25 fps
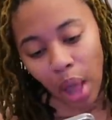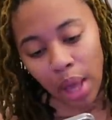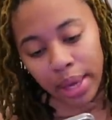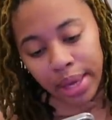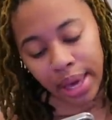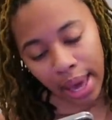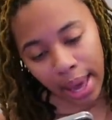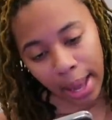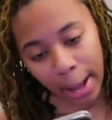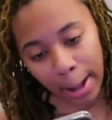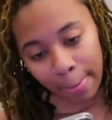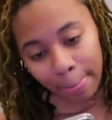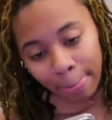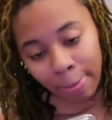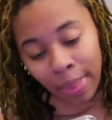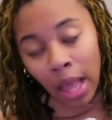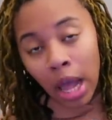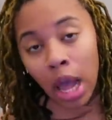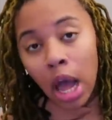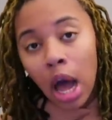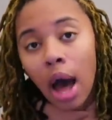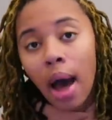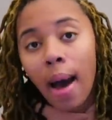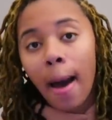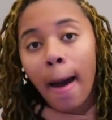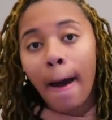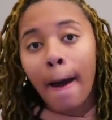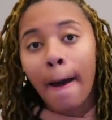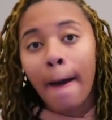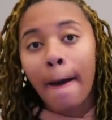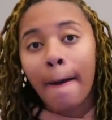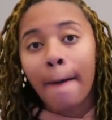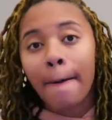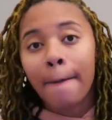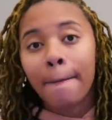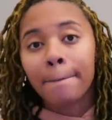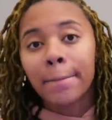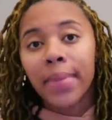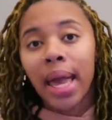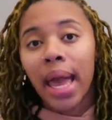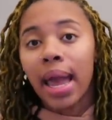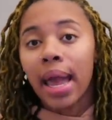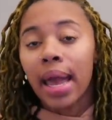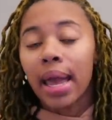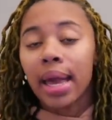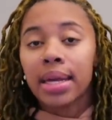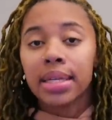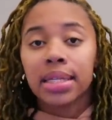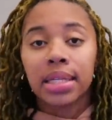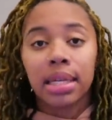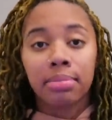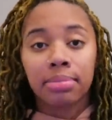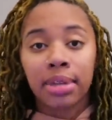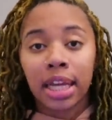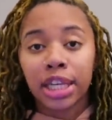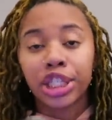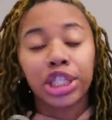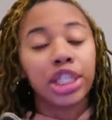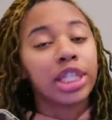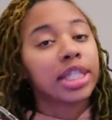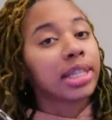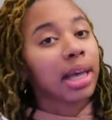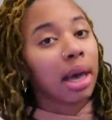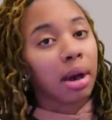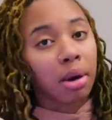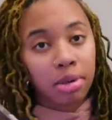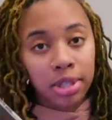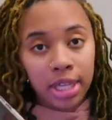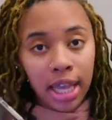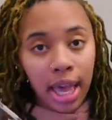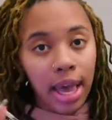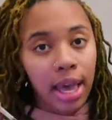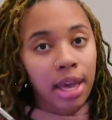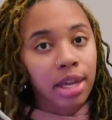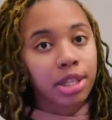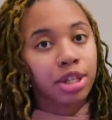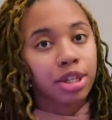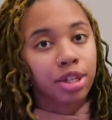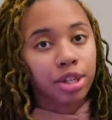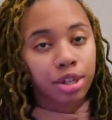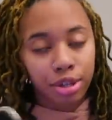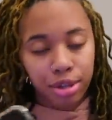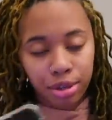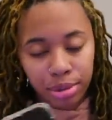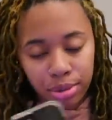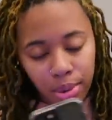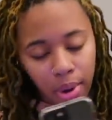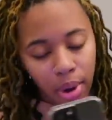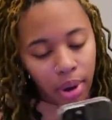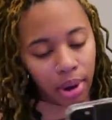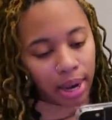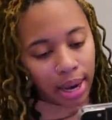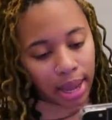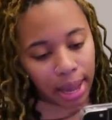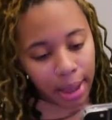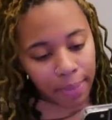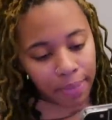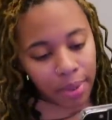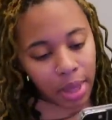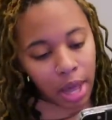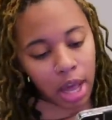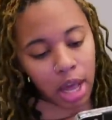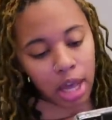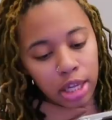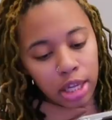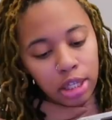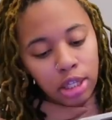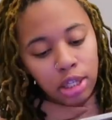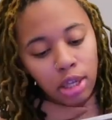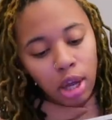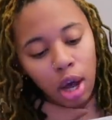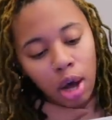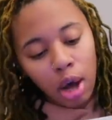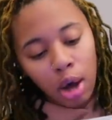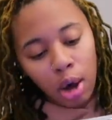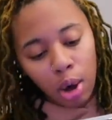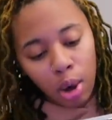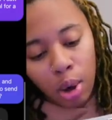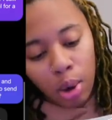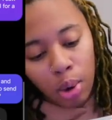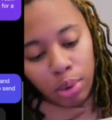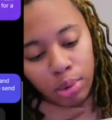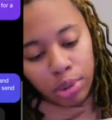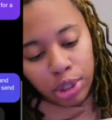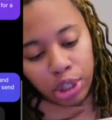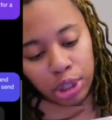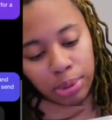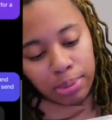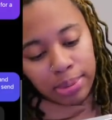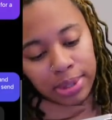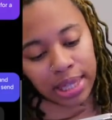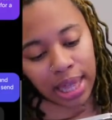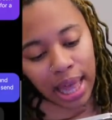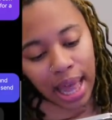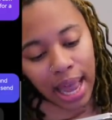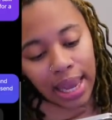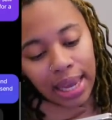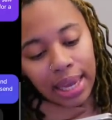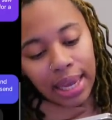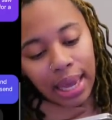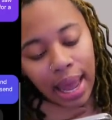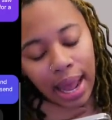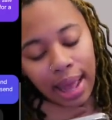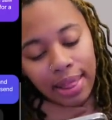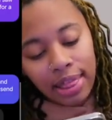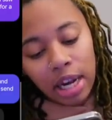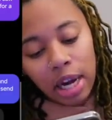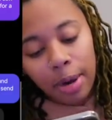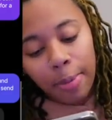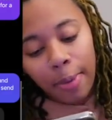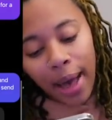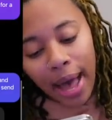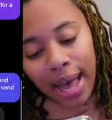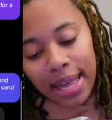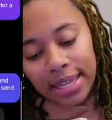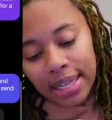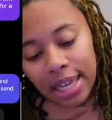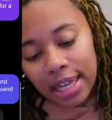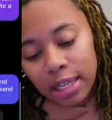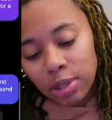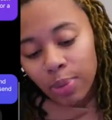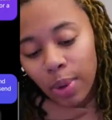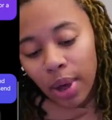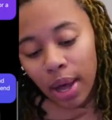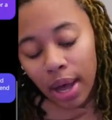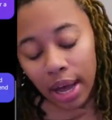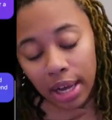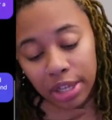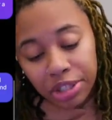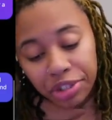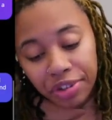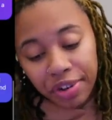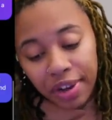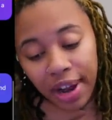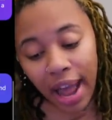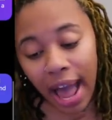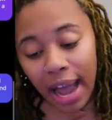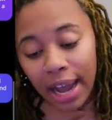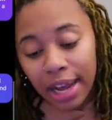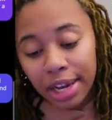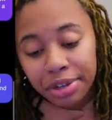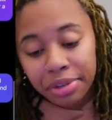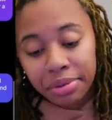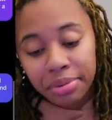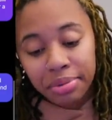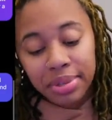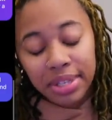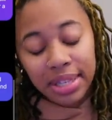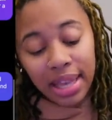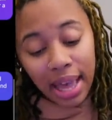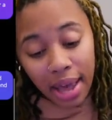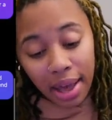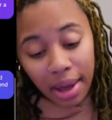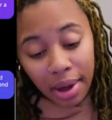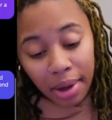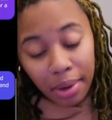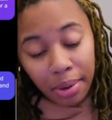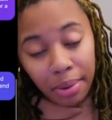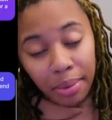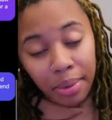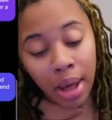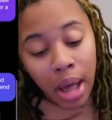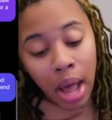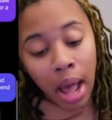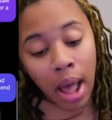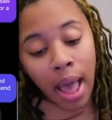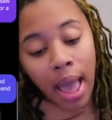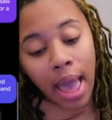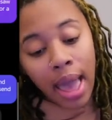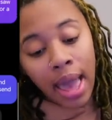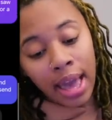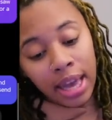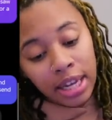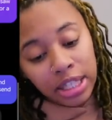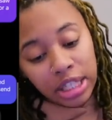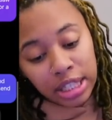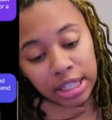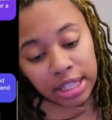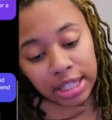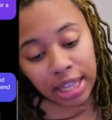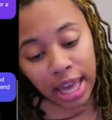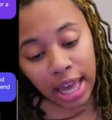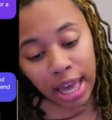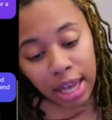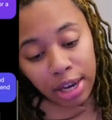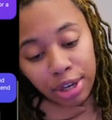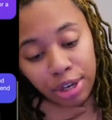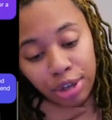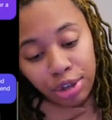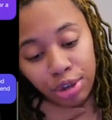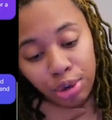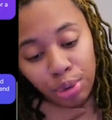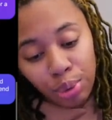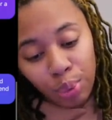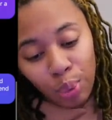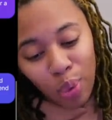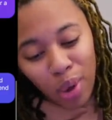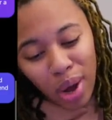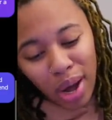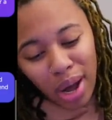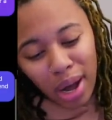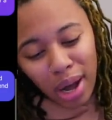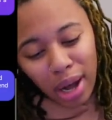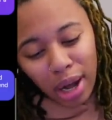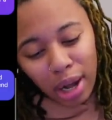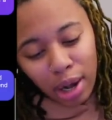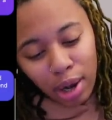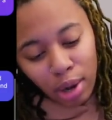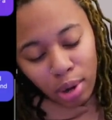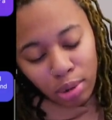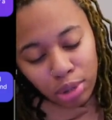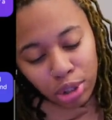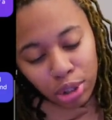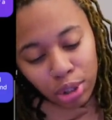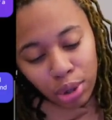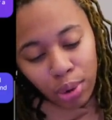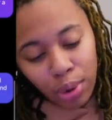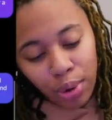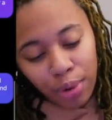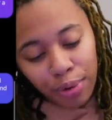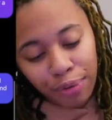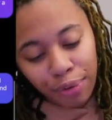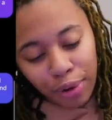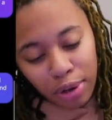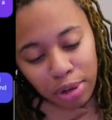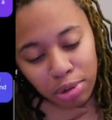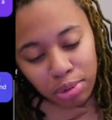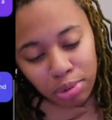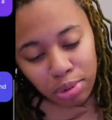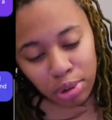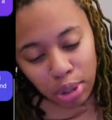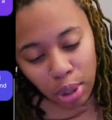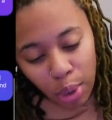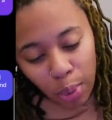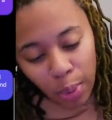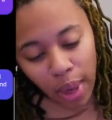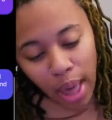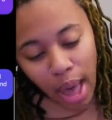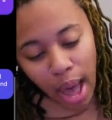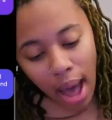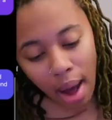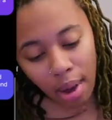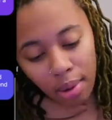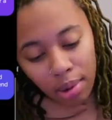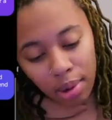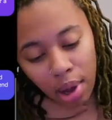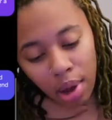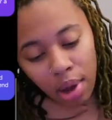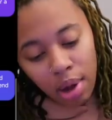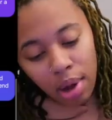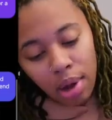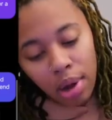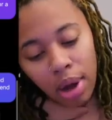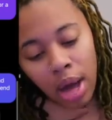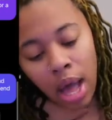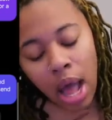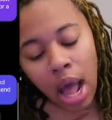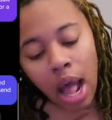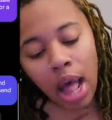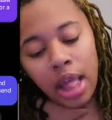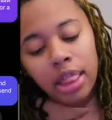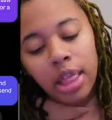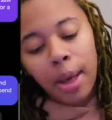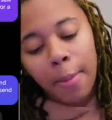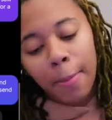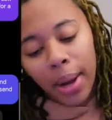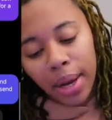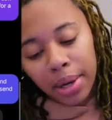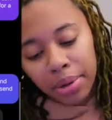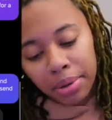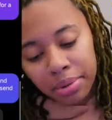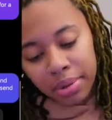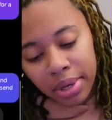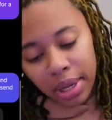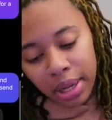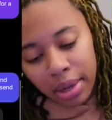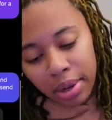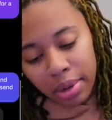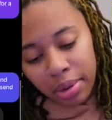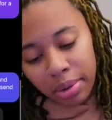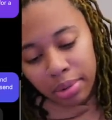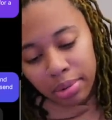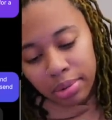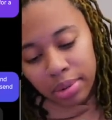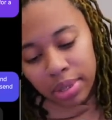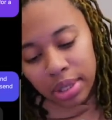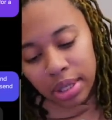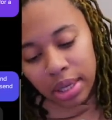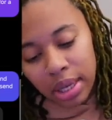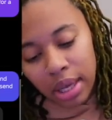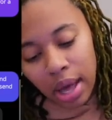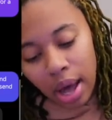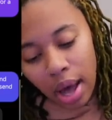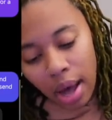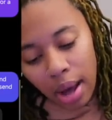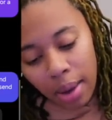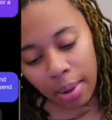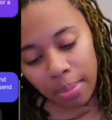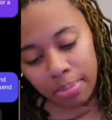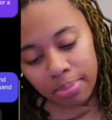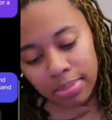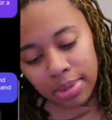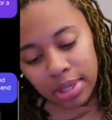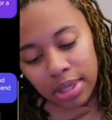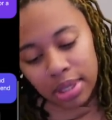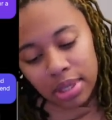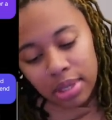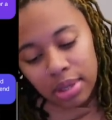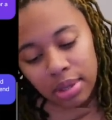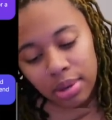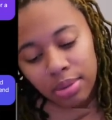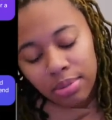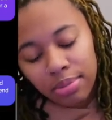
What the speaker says: yeah, and it seems like she sells hair too, all that. So she was like, yeah, the deposit is 100, I can do Zelle. And she said, you want a closure or frontal sewing? How long? The bundle deals comes